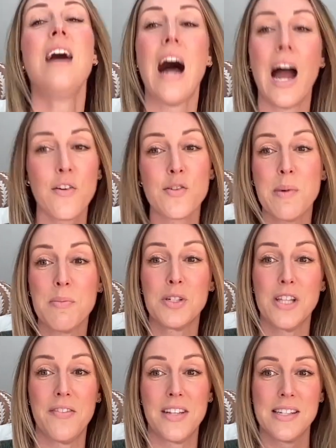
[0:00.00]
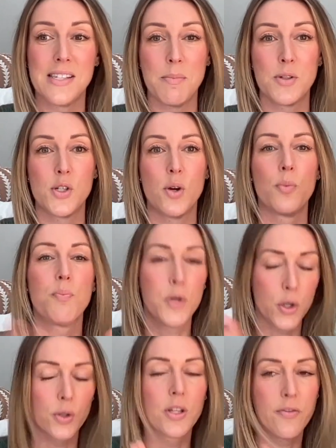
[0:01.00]
I remember loving this episode
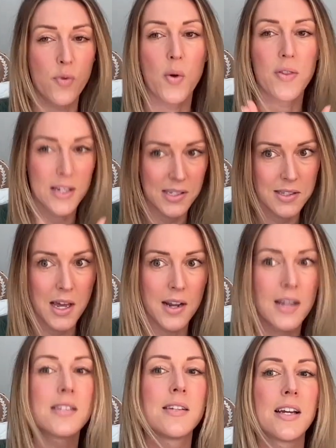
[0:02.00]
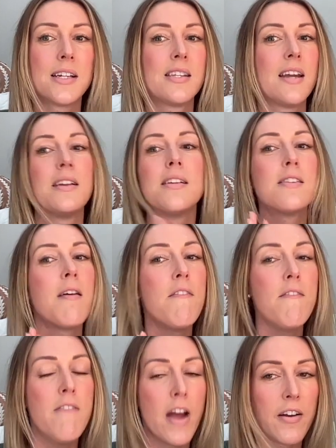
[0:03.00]
purely for the aesthetics. Like I said, it is
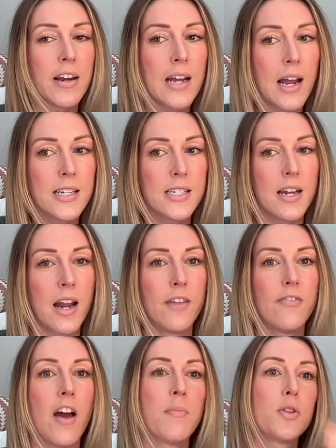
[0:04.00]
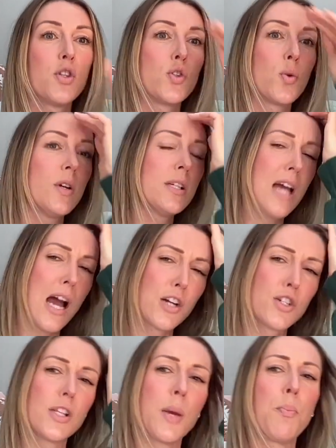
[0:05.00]
very 1995, but the story is
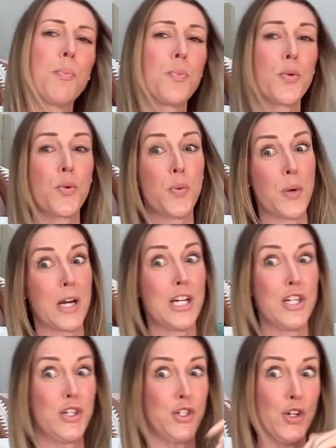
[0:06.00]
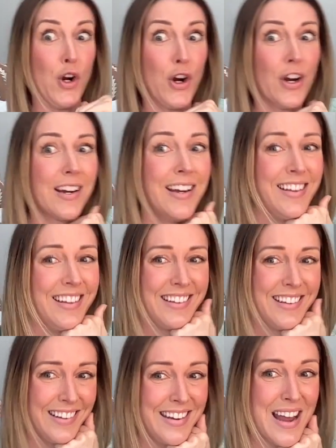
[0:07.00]
actually pretty dark
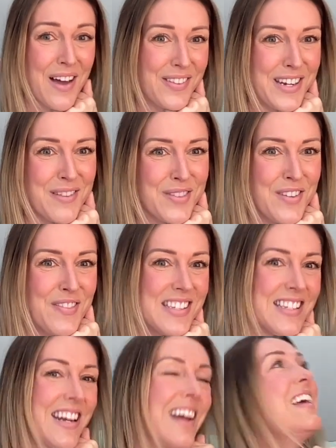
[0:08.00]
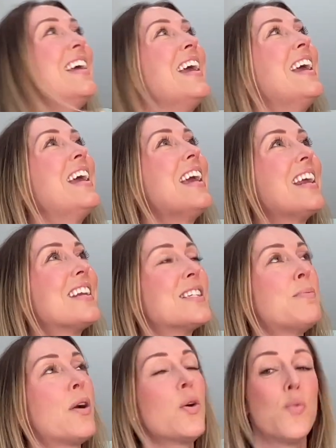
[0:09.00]
now that I revisit it. It is
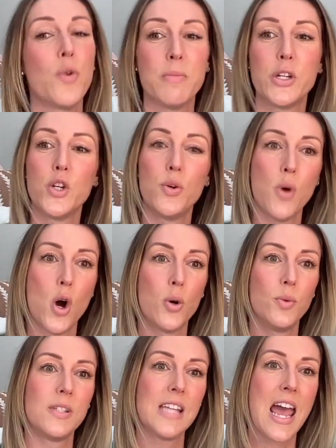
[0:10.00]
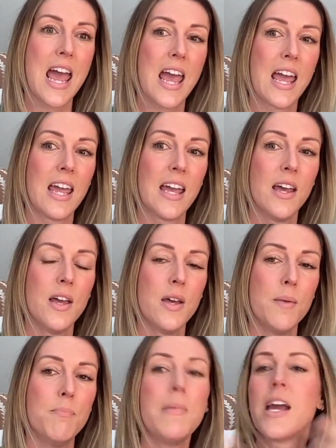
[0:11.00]
about a woman who owns a
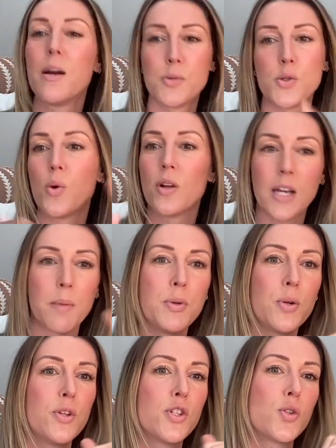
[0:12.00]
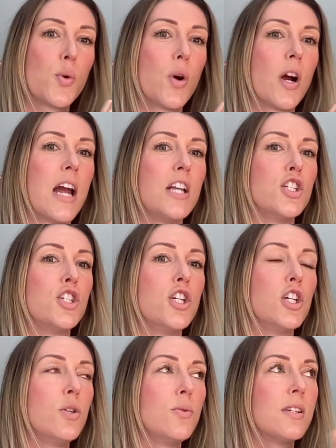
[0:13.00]
makeup store, like a beauty store, and she
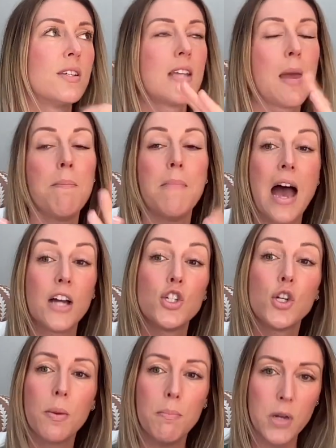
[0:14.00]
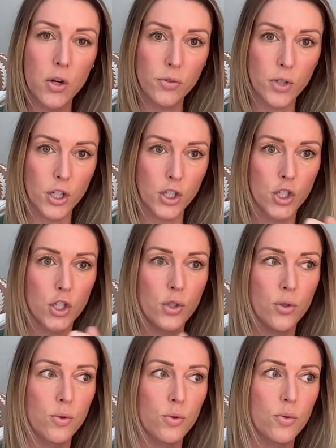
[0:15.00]
uses a magic mirror
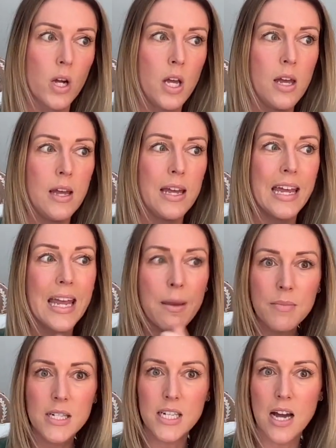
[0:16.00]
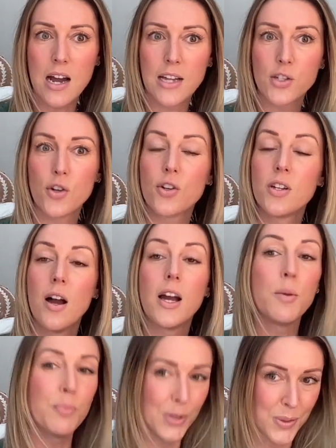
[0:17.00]
to hypnotize her young
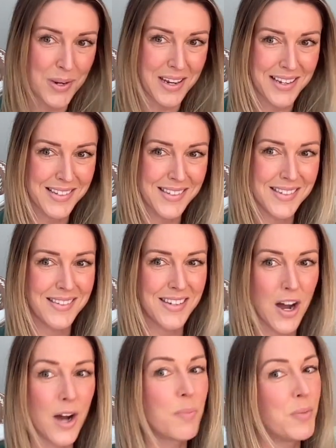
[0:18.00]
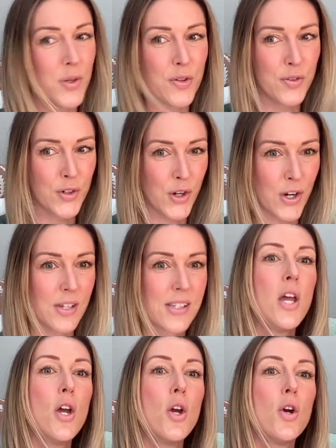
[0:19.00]
employees, young beautiful girls,
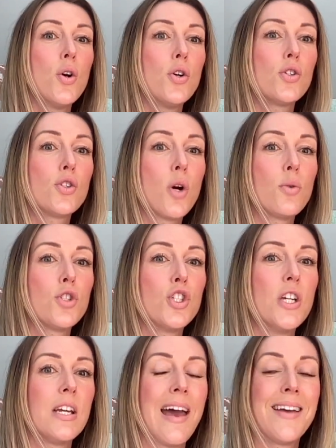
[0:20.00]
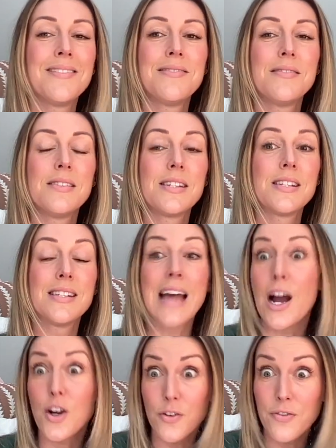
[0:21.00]
so she can
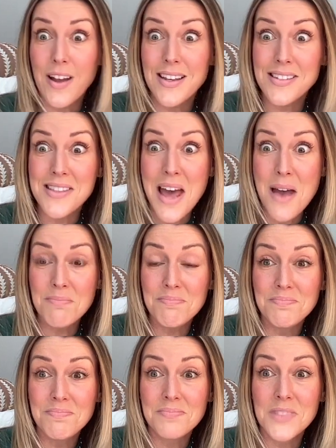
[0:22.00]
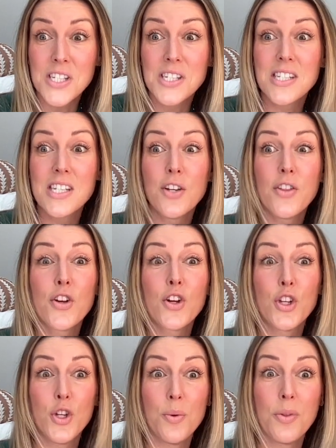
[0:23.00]
sacrifice them to steal their
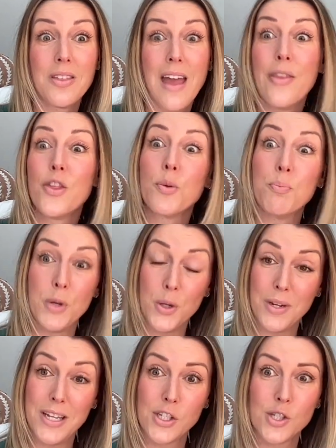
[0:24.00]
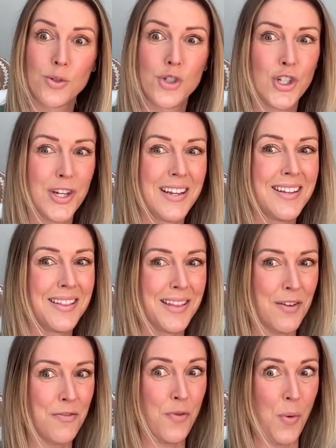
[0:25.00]
youth and their beauty so she can
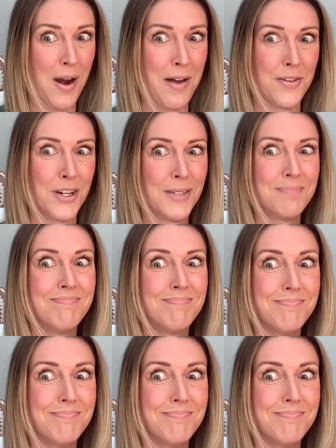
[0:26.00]
live forever.